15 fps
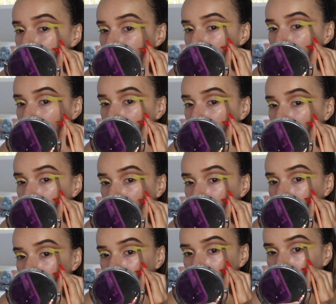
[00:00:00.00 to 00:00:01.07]
So
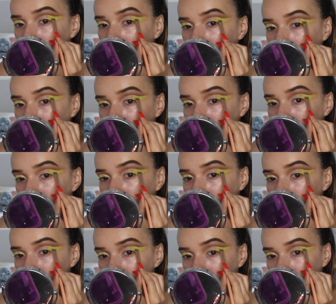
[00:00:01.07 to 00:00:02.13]
my best